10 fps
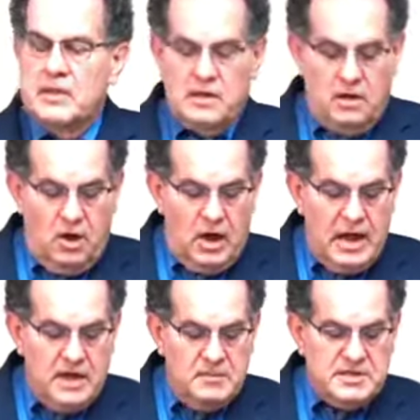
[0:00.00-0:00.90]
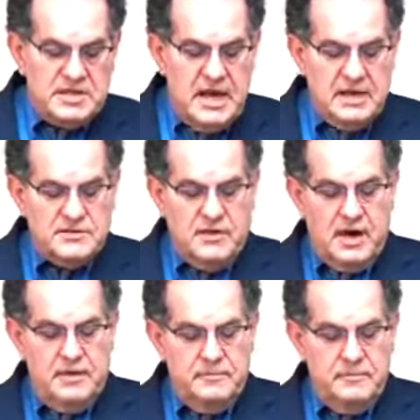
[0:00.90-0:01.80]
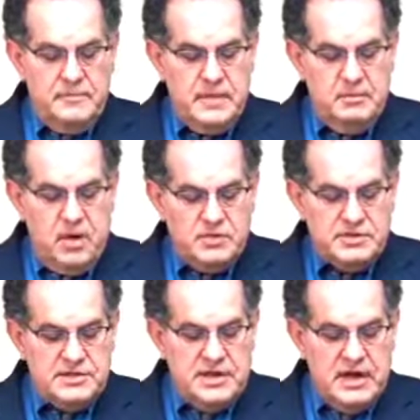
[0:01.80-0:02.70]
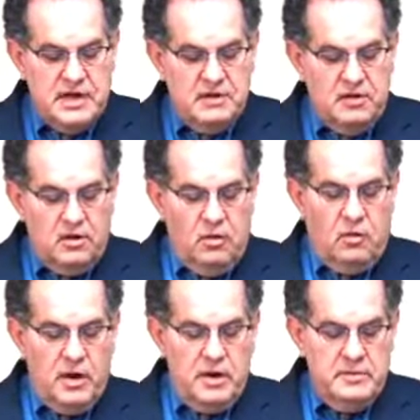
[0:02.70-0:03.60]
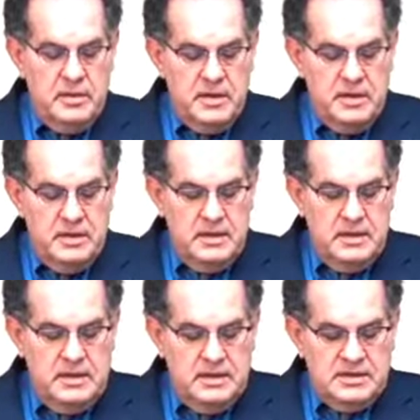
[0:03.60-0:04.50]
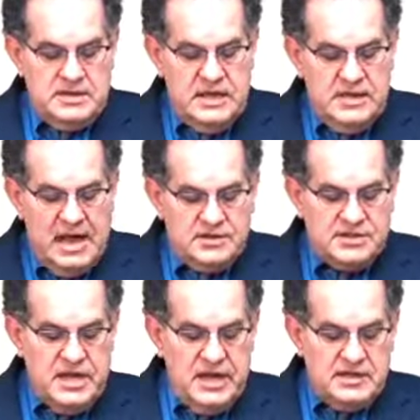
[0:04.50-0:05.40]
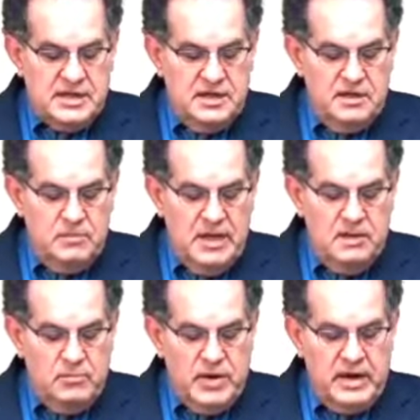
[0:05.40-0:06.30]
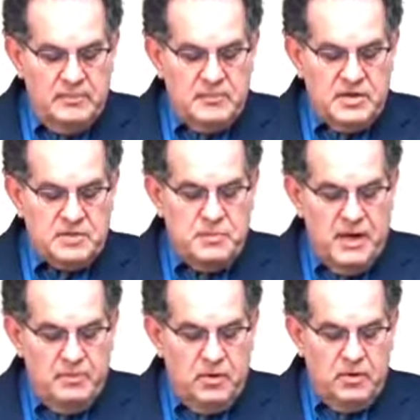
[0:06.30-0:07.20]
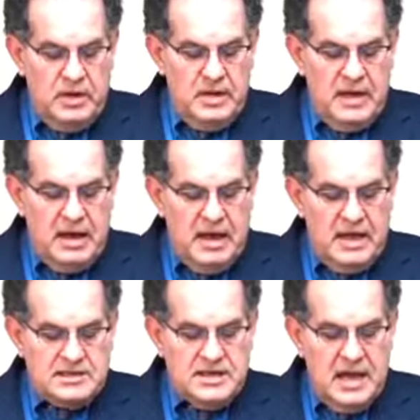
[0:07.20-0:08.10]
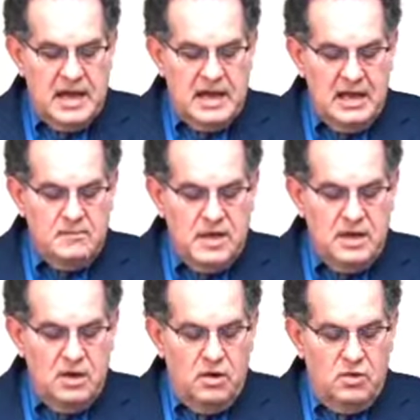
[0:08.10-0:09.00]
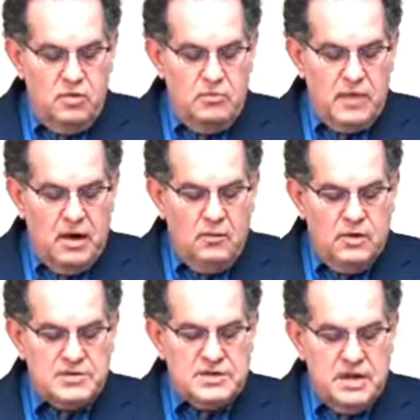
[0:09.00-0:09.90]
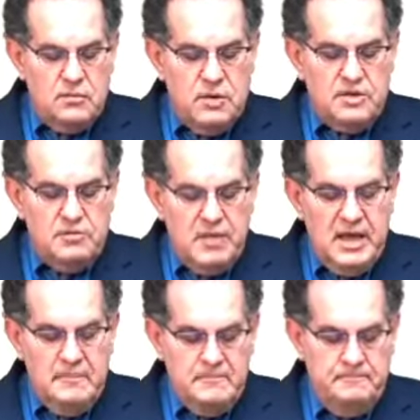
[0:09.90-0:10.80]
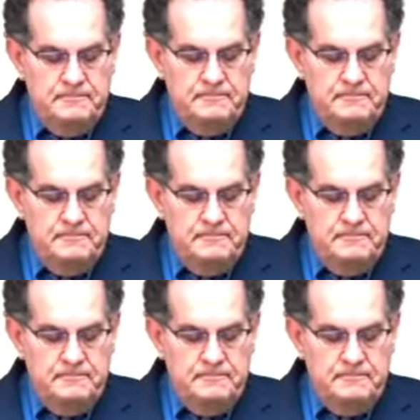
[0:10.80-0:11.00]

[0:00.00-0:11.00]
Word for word: But the law had to be satisfied. And Moses said unto the Lord, See, thou sayest unto me, Bring up this people, and thou hast not let me know whom thou wilt send with me.